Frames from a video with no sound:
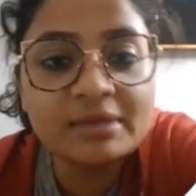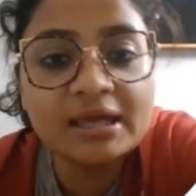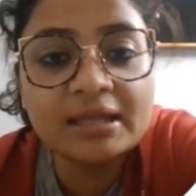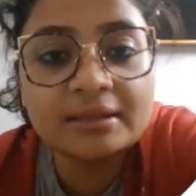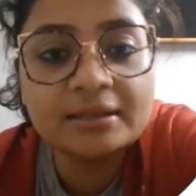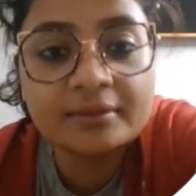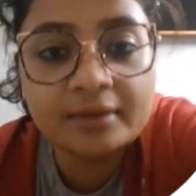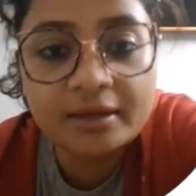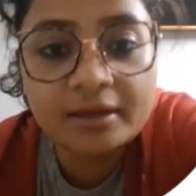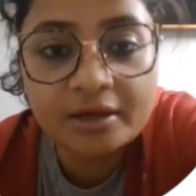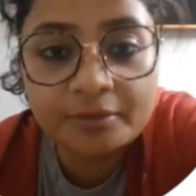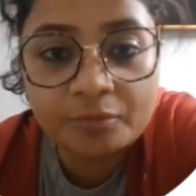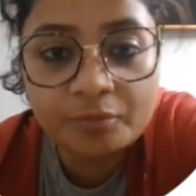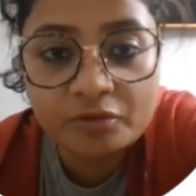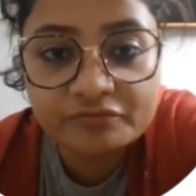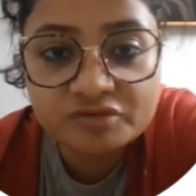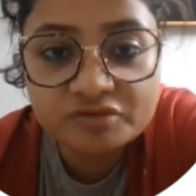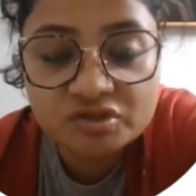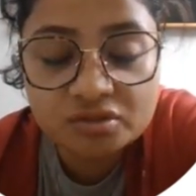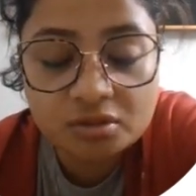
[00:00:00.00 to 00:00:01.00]
healthcare
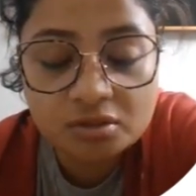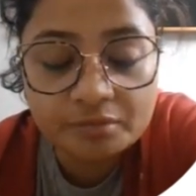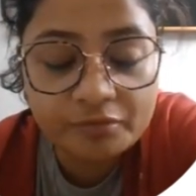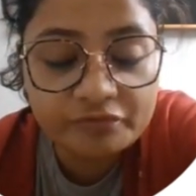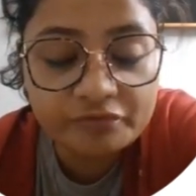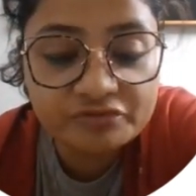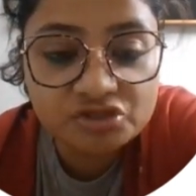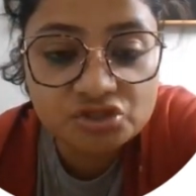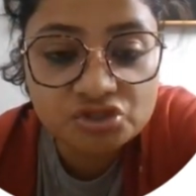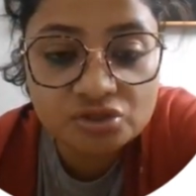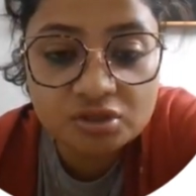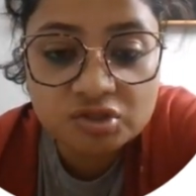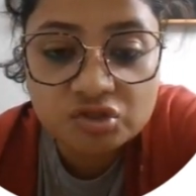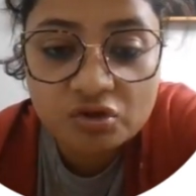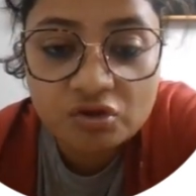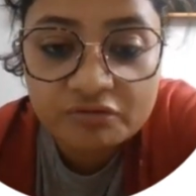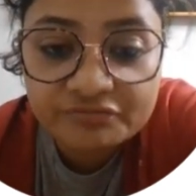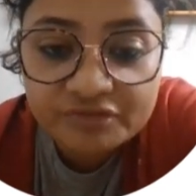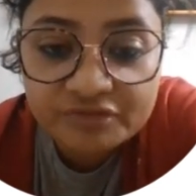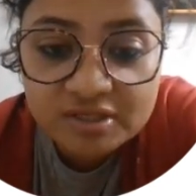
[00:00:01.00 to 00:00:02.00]
professionals
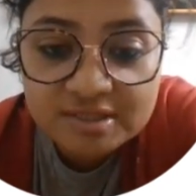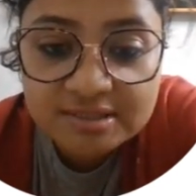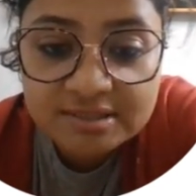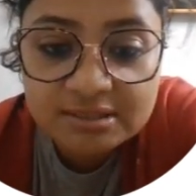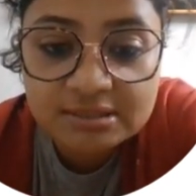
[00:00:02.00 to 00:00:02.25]
office,